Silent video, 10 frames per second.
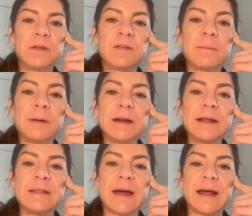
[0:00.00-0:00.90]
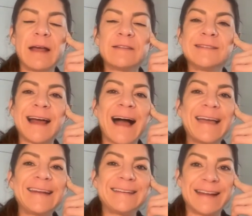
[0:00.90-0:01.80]
Somebody that has
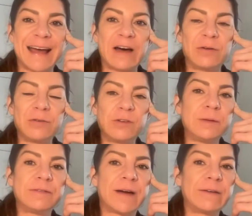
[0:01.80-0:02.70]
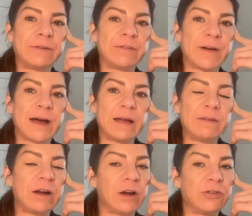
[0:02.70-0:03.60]
dieted down to be
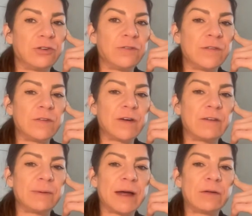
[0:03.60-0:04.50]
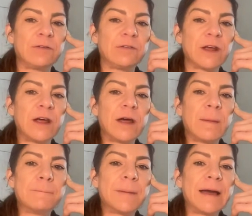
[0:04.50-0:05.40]
5'5" and 155 pounds
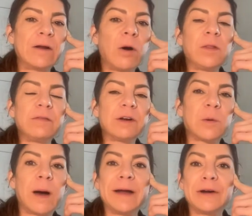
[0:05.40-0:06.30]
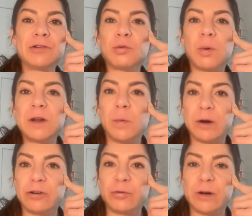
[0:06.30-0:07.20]
might only require
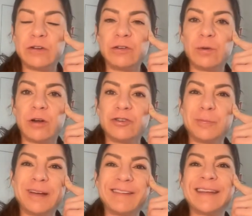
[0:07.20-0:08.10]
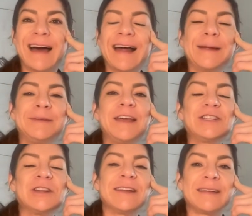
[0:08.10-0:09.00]
2,100 or 2,200 because the
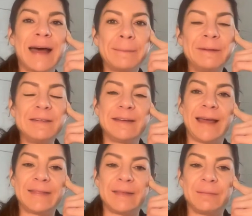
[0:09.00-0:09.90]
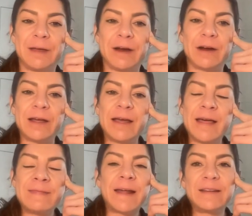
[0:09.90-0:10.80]
adaptation that has happened to get them there.
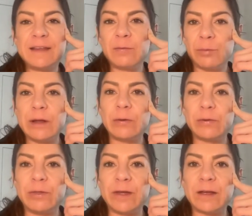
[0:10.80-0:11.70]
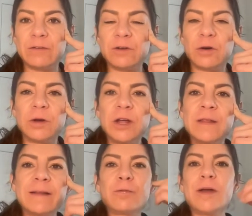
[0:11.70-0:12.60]
That is a real thing. So
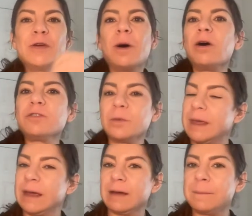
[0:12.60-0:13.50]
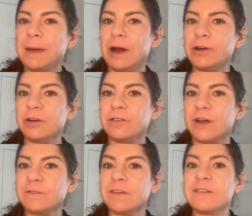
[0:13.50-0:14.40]
that's why you also can't compare
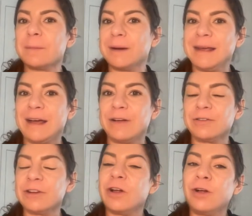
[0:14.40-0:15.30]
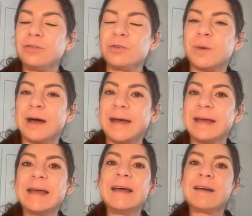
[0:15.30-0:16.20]
yourself to somebody else. And also
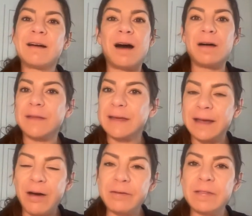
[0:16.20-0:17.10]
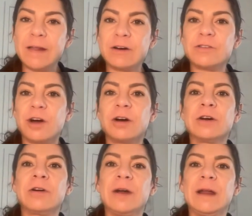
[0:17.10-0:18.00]
why online calculators
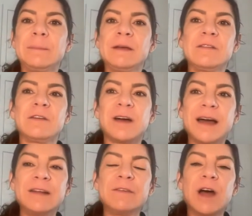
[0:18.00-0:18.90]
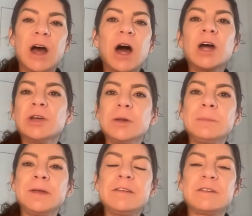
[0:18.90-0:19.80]
aren't great, because they're kind of a
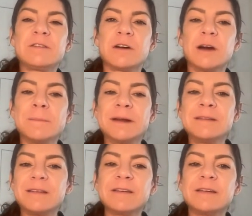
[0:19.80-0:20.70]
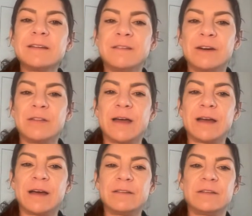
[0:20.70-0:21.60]
good place to start, but it doesn't consider
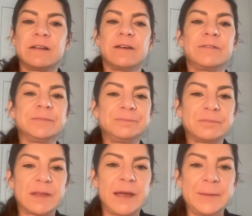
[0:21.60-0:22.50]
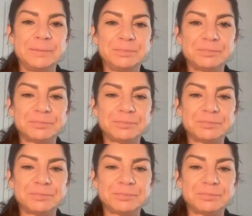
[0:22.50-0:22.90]
that kinds of stuff. Okay.